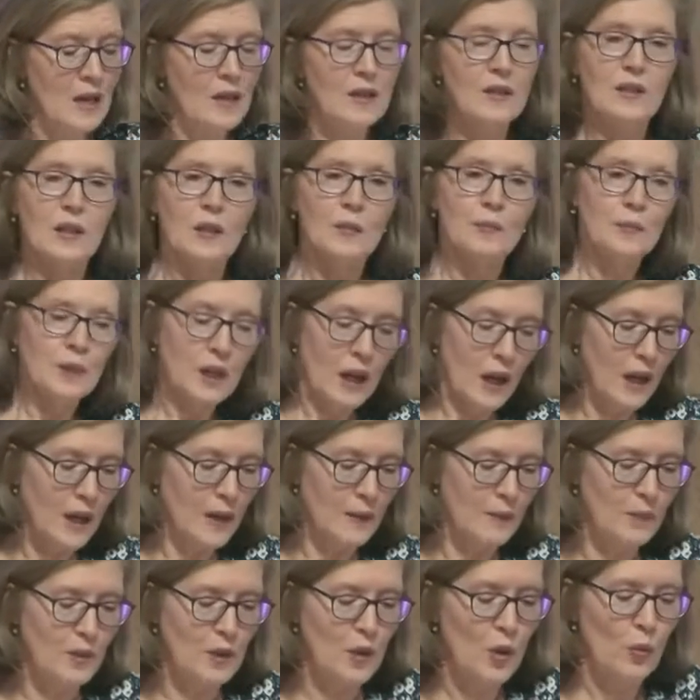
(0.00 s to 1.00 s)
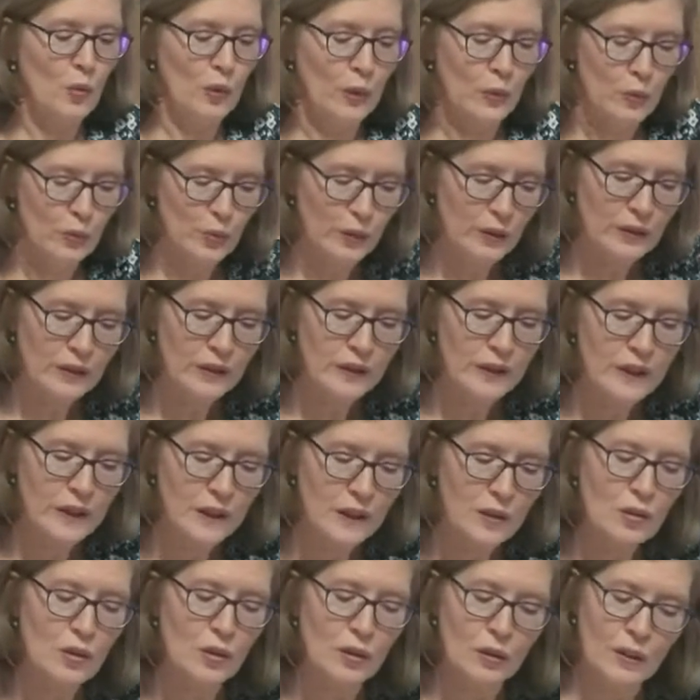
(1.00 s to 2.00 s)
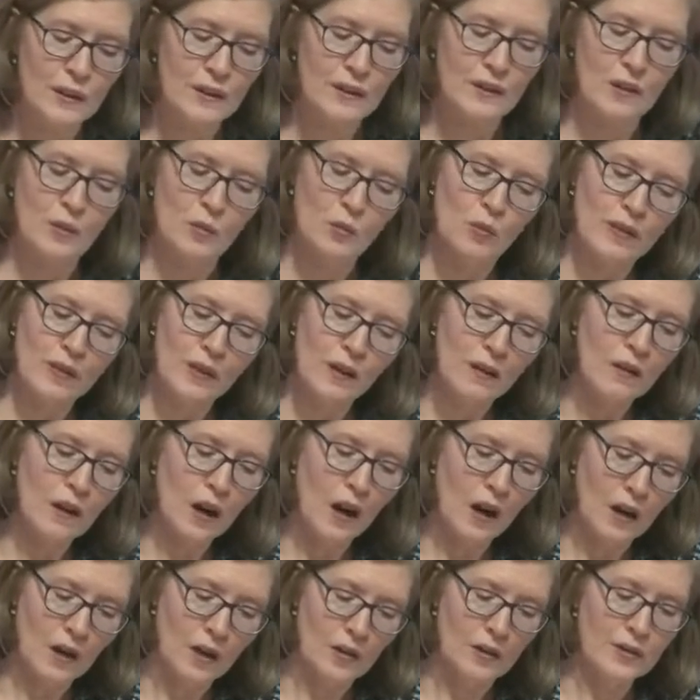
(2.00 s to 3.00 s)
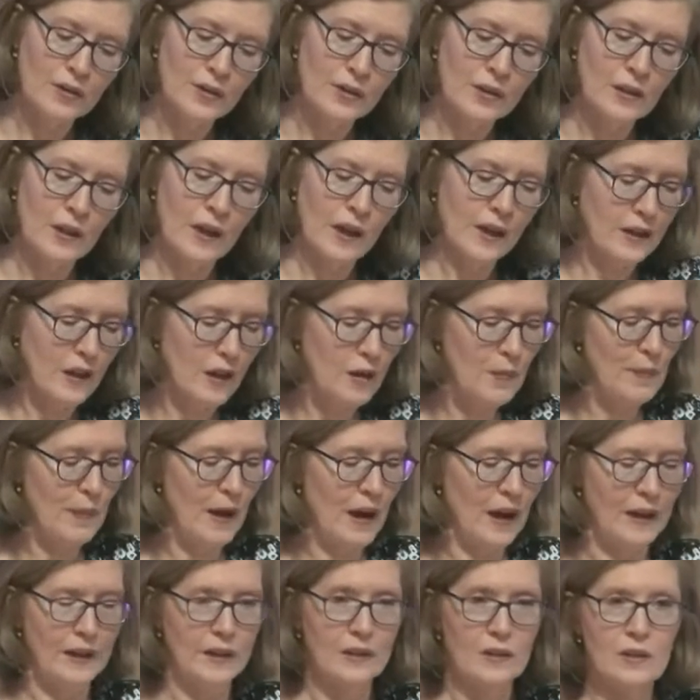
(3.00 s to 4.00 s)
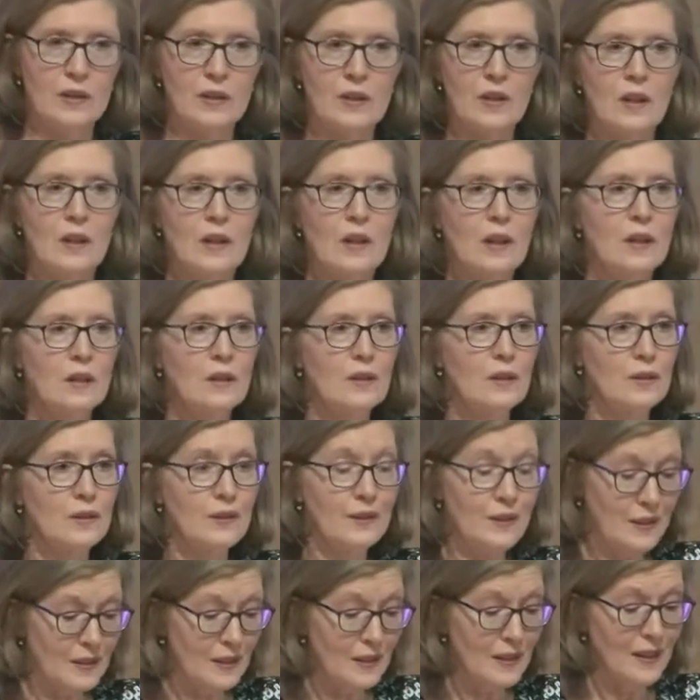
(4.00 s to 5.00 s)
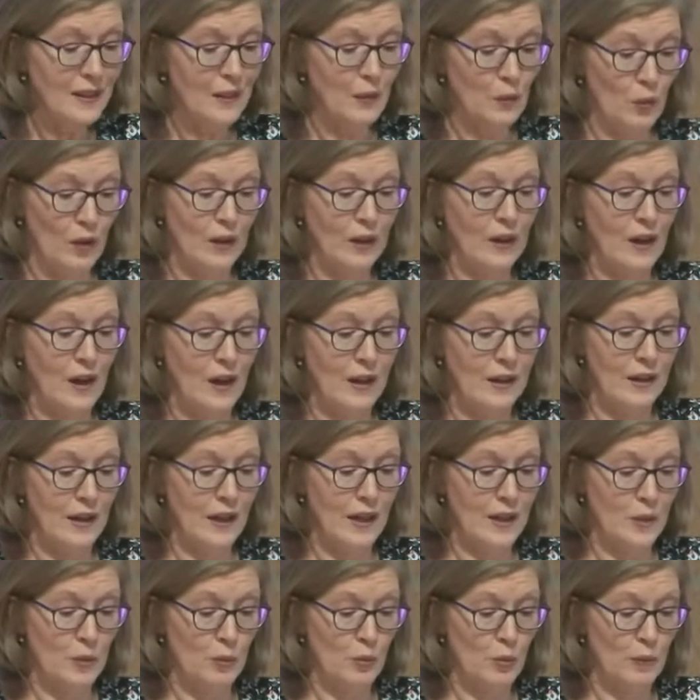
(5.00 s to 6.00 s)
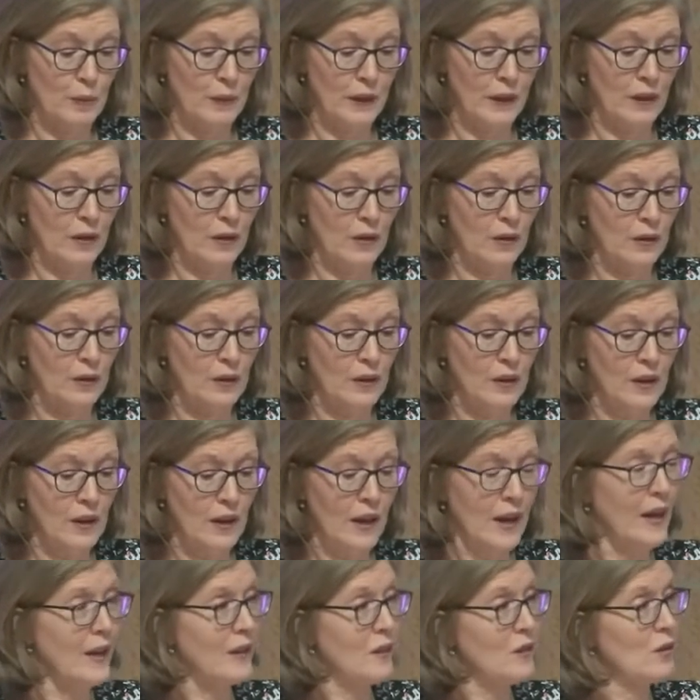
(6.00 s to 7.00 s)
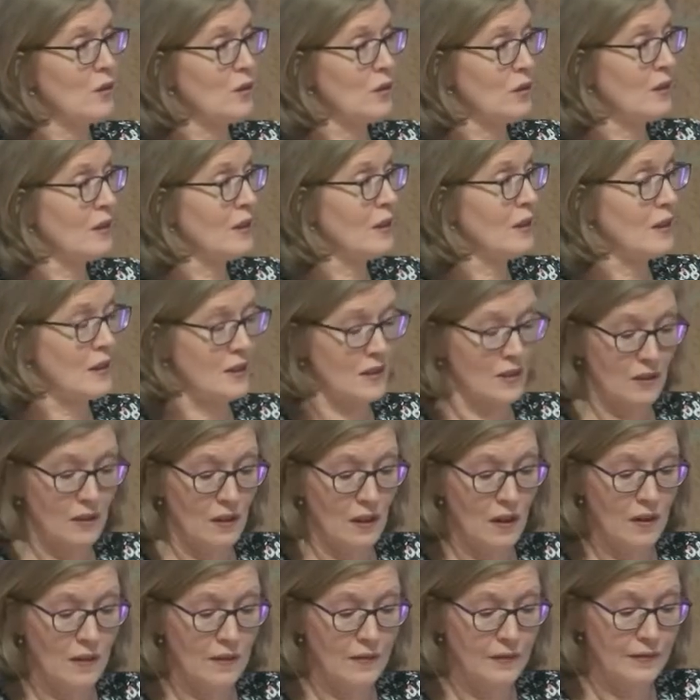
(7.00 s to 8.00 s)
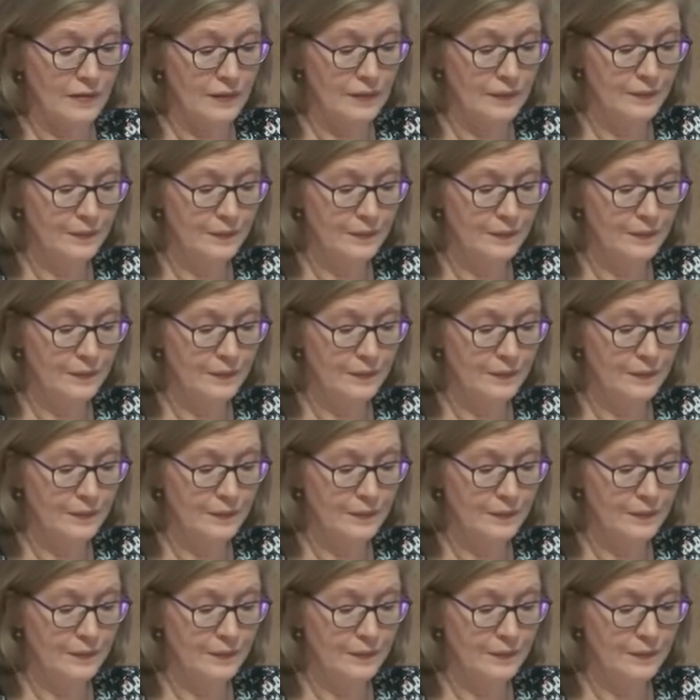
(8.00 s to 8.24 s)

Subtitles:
Sometimes we really need to listen with our hearts and our minds to see what God has prepared and to see his love.